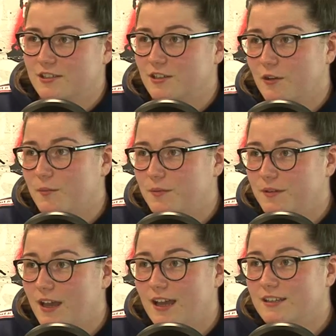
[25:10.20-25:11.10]
she could be.
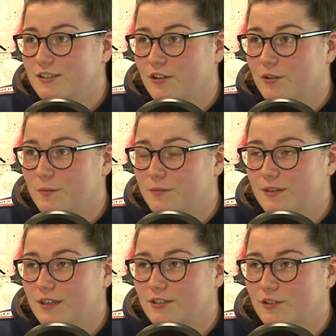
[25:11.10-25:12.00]
Do you know
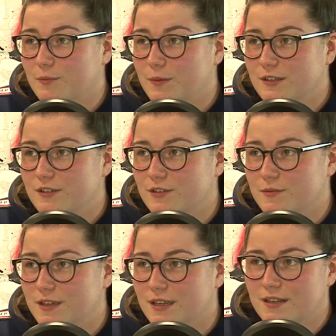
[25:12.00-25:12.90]
what I
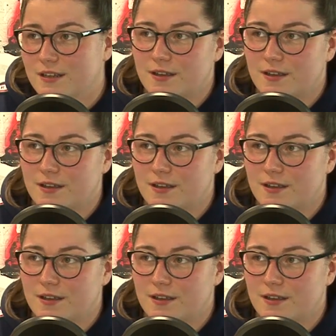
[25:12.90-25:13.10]
mean?